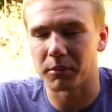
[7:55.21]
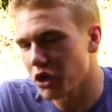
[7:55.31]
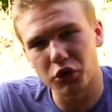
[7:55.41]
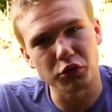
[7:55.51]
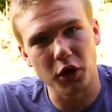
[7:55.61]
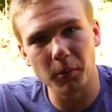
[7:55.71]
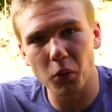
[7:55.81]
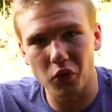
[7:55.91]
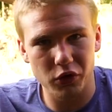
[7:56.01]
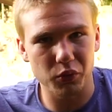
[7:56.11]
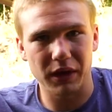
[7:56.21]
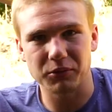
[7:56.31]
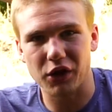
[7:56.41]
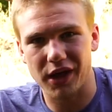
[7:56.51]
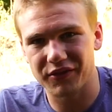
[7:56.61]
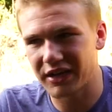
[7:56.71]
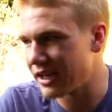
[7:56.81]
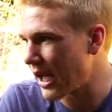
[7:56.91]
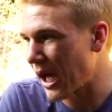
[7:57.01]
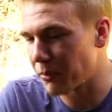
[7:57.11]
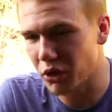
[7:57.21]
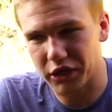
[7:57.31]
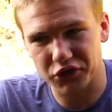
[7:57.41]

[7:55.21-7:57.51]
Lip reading: So number one, when I'm driving, I plug